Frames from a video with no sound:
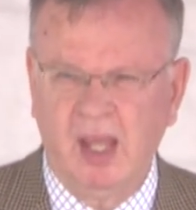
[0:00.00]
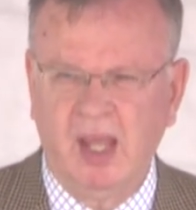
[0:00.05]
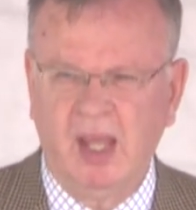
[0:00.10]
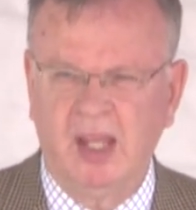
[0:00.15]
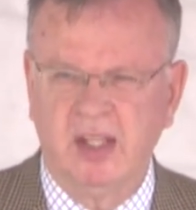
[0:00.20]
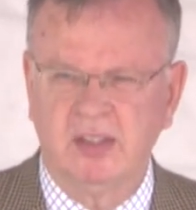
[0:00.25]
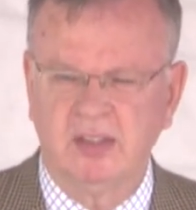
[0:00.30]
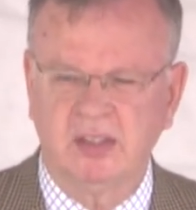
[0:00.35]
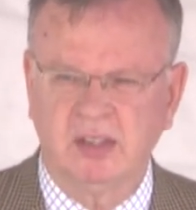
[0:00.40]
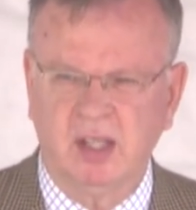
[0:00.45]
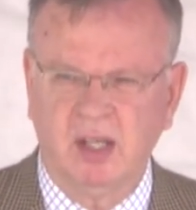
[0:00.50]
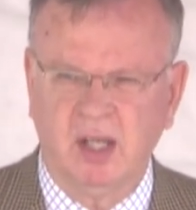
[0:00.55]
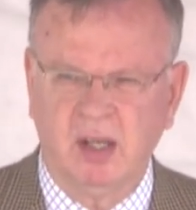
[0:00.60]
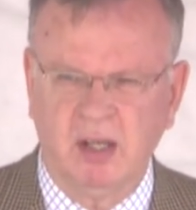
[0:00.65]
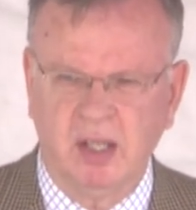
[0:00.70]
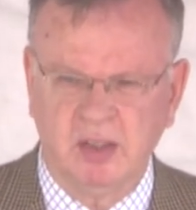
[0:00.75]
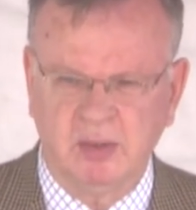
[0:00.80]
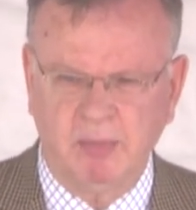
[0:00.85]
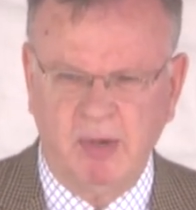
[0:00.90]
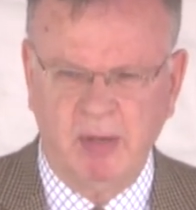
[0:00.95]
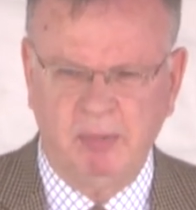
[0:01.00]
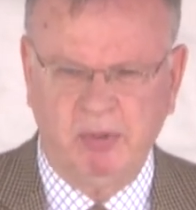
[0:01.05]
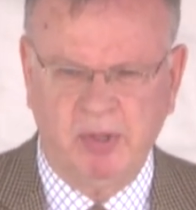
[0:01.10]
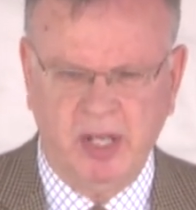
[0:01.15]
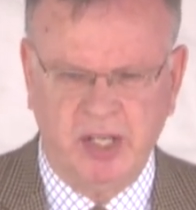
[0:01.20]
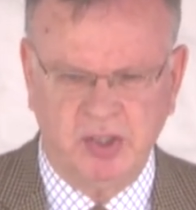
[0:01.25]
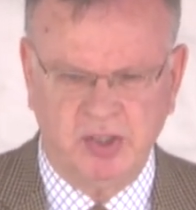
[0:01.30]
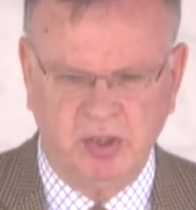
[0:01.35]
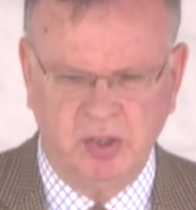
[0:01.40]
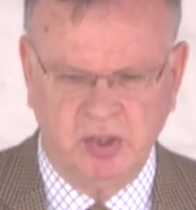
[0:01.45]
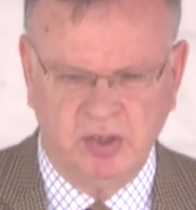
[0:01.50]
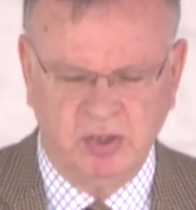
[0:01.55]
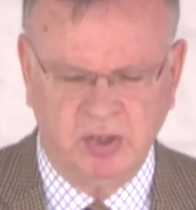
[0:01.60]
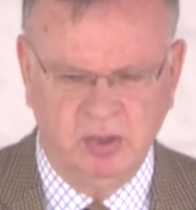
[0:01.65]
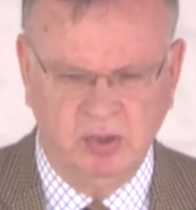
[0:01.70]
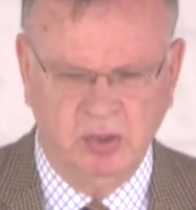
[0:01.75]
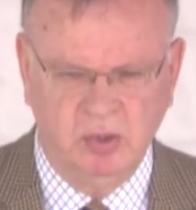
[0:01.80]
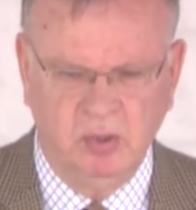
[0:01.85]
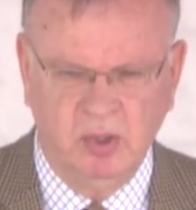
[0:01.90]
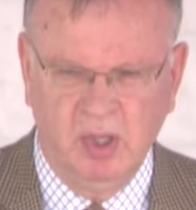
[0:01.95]
It's my pleasure
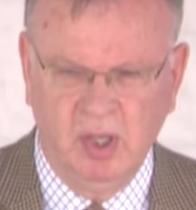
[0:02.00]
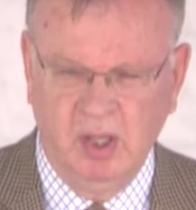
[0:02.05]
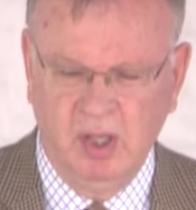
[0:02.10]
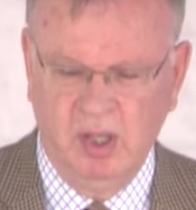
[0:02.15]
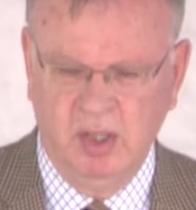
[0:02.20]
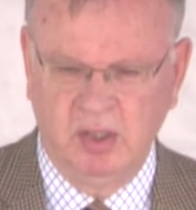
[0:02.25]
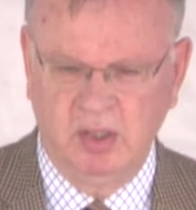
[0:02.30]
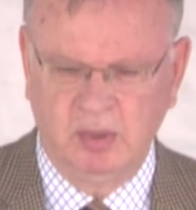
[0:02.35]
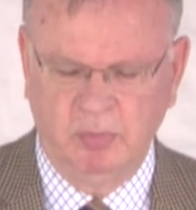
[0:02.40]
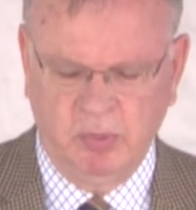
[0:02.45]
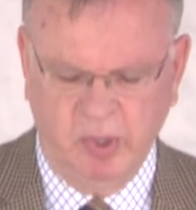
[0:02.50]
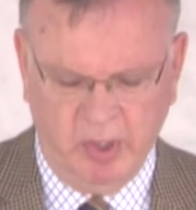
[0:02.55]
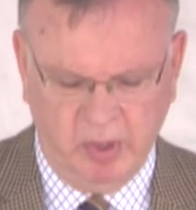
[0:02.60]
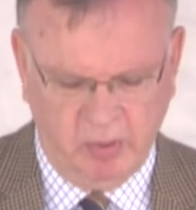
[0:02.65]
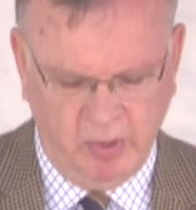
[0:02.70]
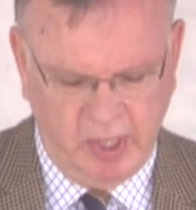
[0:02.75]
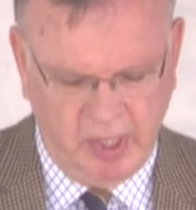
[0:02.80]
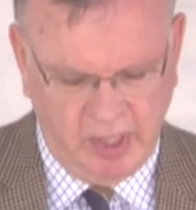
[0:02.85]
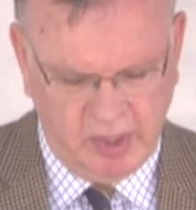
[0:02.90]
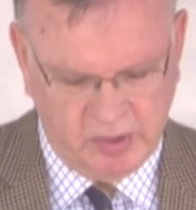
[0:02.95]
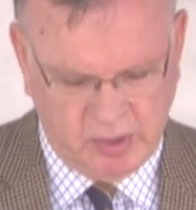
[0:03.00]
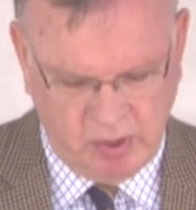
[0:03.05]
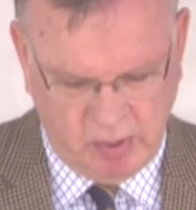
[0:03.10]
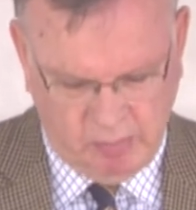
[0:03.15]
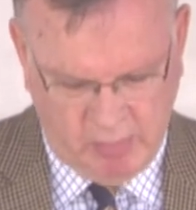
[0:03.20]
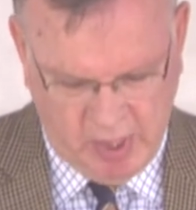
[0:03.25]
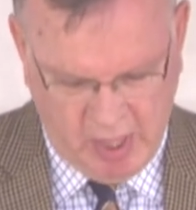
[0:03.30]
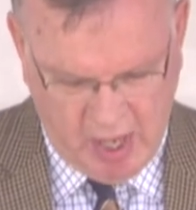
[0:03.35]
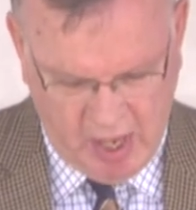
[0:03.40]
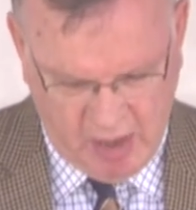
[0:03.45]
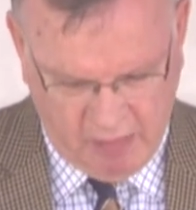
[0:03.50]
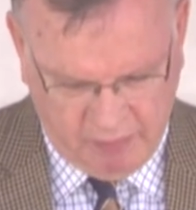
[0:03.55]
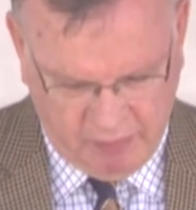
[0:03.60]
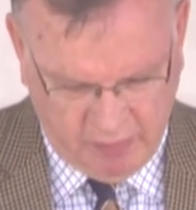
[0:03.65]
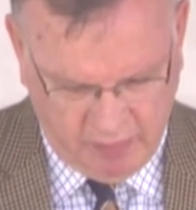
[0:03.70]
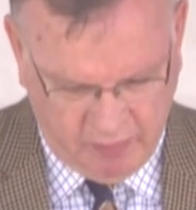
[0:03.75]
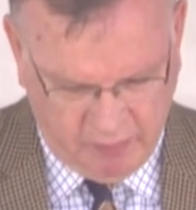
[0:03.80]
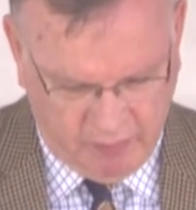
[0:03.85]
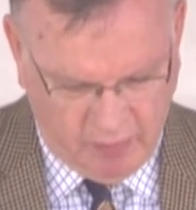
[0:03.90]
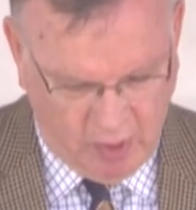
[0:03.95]
to bring greetings on behalf
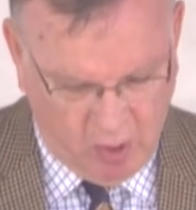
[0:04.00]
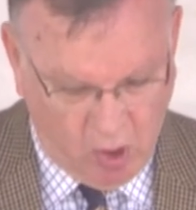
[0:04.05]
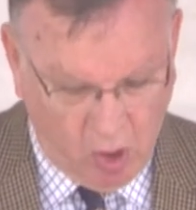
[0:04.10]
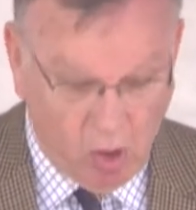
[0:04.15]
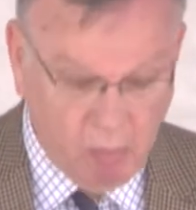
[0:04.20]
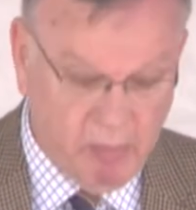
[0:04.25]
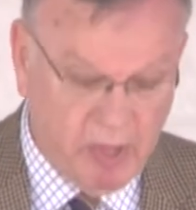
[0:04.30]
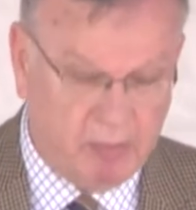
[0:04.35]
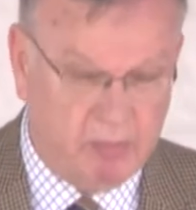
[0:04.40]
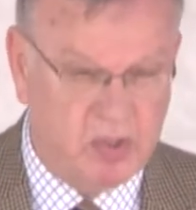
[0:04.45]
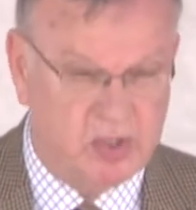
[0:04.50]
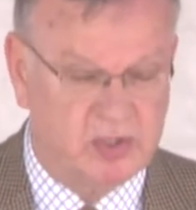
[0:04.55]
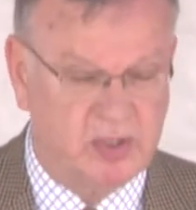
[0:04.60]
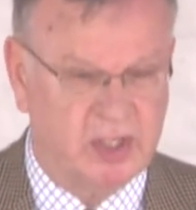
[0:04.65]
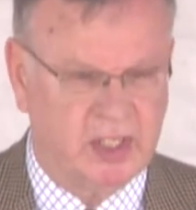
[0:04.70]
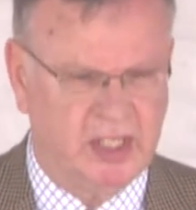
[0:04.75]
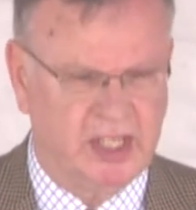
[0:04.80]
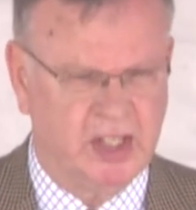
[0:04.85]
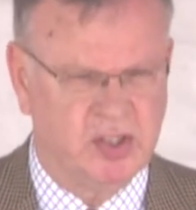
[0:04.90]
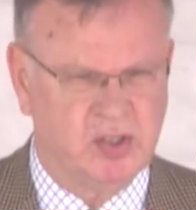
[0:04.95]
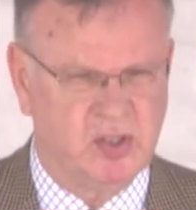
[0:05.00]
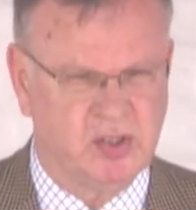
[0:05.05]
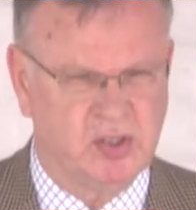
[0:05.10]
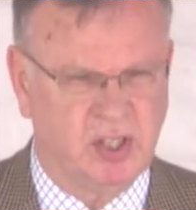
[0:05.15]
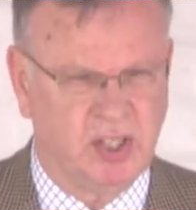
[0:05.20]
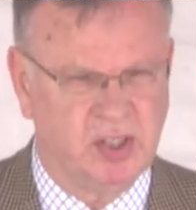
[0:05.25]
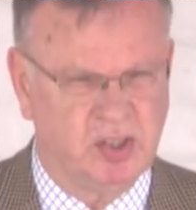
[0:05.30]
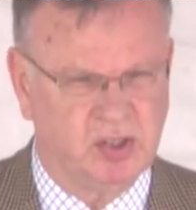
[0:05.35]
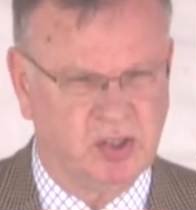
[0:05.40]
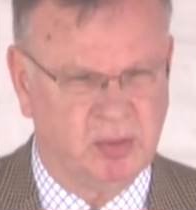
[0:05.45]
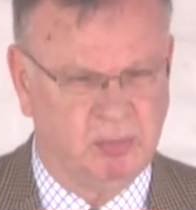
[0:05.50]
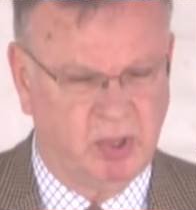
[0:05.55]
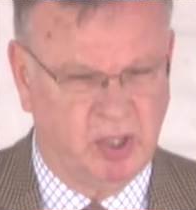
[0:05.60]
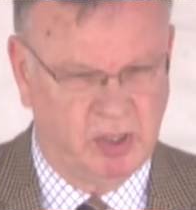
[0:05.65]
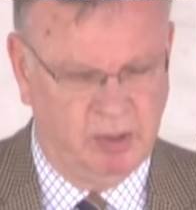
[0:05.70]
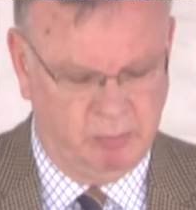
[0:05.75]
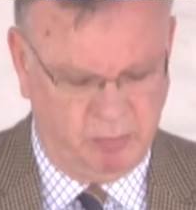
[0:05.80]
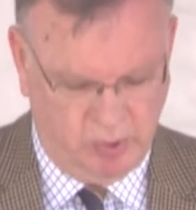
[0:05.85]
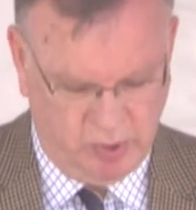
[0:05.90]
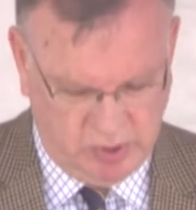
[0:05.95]
of all members of the legislature, but
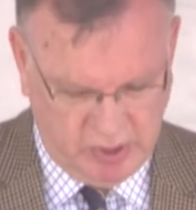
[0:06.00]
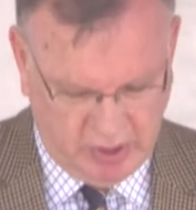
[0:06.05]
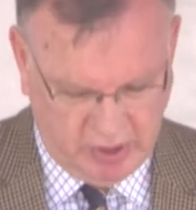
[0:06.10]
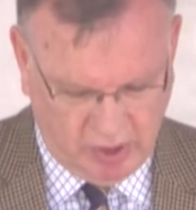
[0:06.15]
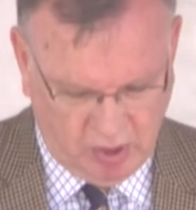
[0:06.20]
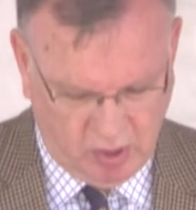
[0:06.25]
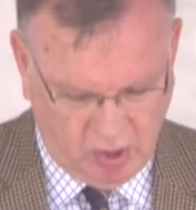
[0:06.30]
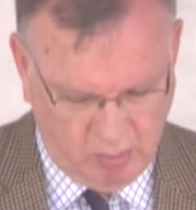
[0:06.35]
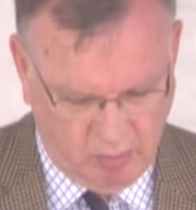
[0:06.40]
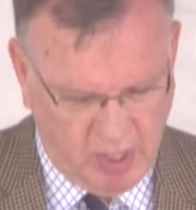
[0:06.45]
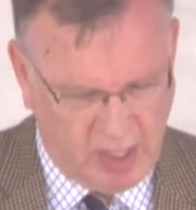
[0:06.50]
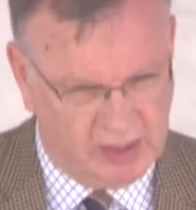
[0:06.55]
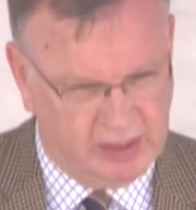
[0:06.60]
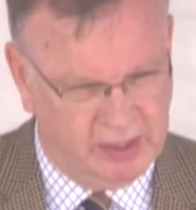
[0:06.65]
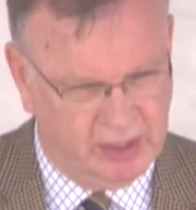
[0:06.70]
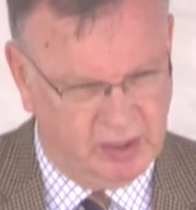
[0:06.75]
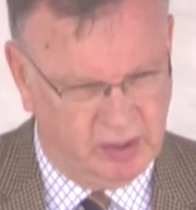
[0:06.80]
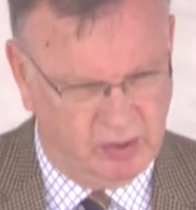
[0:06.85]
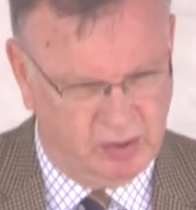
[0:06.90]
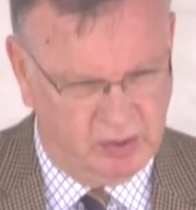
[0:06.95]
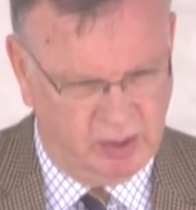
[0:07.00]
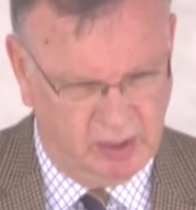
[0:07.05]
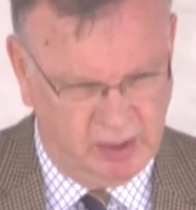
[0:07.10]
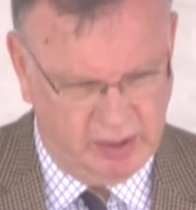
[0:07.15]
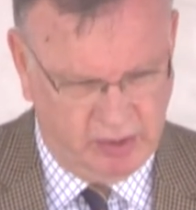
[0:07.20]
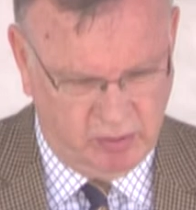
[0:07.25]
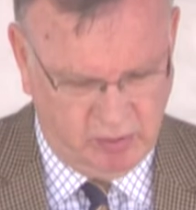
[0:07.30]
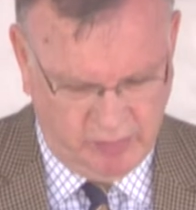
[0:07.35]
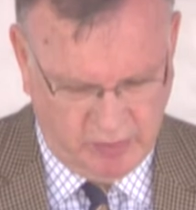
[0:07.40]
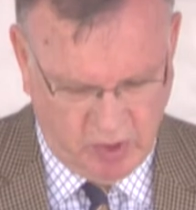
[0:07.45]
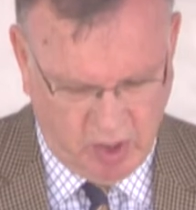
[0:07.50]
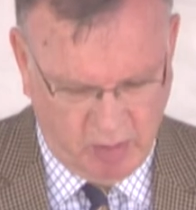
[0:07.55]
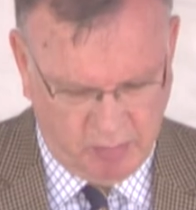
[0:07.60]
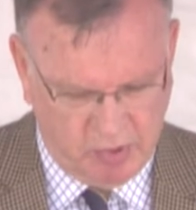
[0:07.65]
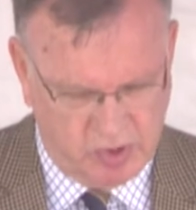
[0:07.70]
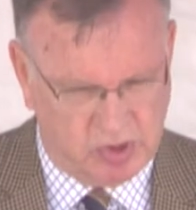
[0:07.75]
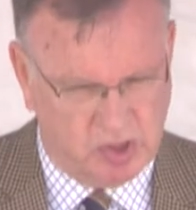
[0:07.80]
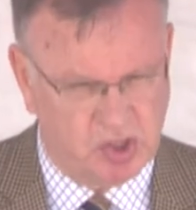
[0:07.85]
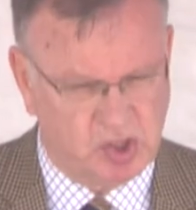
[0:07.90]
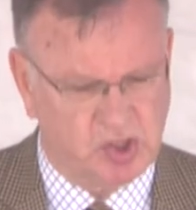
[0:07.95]
in particular my leader, the leader of the
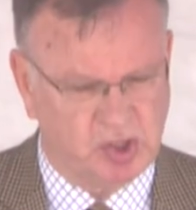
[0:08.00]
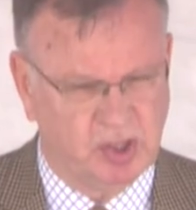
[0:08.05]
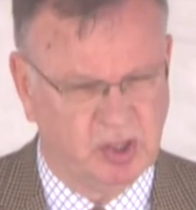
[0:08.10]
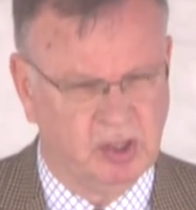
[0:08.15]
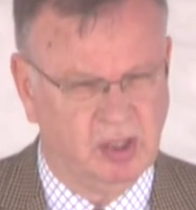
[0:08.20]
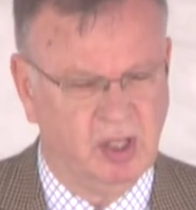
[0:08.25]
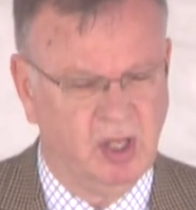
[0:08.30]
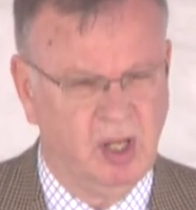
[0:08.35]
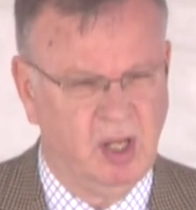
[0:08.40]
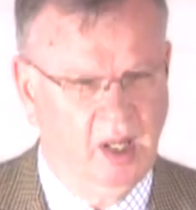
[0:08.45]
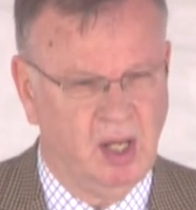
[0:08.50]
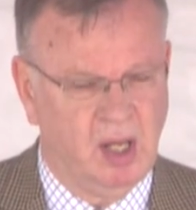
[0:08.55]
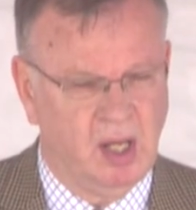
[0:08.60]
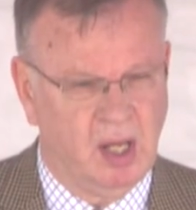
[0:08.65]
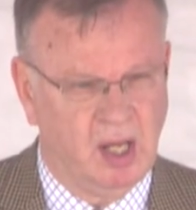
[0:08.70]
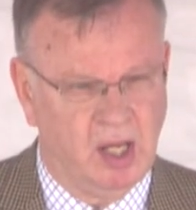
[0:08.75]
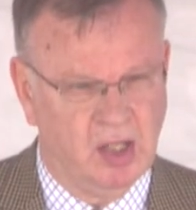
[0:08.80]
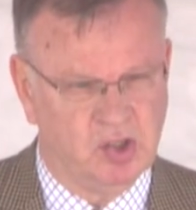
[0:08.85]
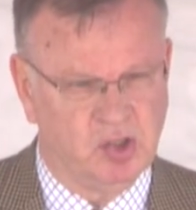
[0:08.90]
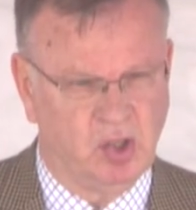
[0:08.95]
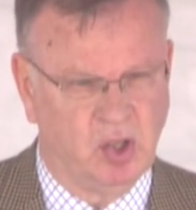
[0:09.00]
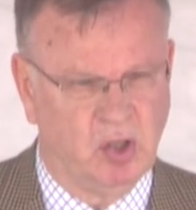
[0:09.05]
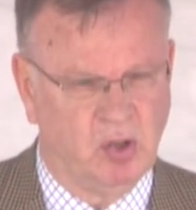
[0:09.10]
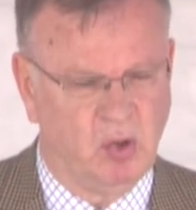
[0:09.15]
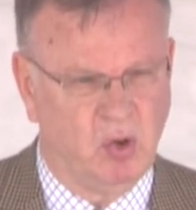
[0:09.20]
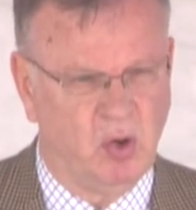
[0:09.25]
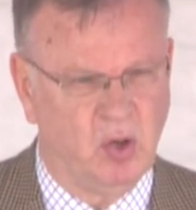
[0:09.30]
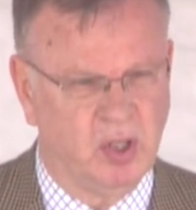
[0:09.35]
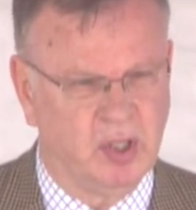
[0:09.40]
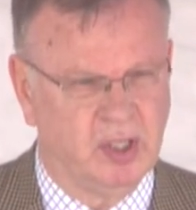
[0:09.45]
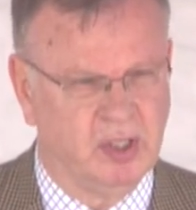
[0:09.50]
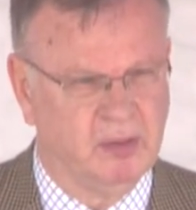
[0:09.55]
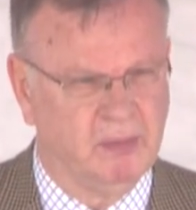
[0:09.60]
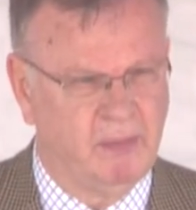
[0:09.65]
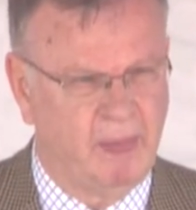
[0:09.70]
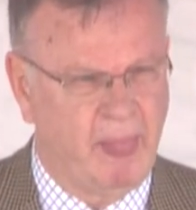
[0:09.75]
opposition, John Horgan.